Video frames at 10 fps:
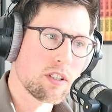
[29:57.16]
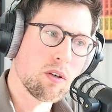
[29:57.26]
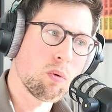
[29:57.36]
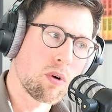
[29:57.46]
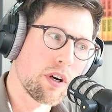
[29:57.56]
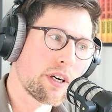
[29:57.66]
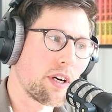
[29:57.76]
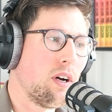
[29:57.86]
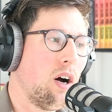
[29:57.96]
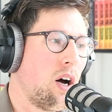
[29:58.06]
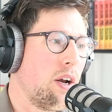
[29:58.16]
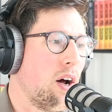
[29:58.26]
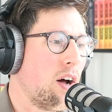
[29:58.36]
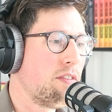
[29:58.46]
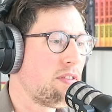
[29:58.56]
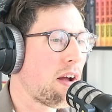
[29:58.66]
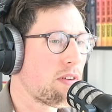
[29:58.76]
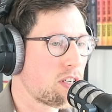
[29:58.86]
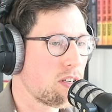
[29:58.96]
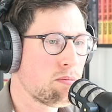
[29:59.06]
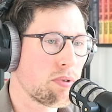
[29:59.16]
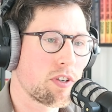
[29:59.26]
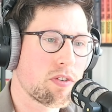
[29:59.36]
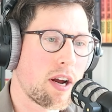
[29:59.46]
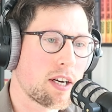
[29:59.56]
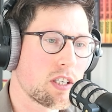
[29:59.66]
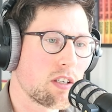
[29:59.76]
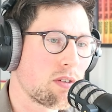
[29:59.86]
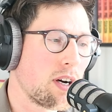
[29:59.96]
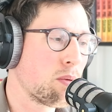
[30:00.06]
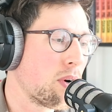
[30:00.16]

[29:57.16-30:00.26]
still working on very simple interactions, right?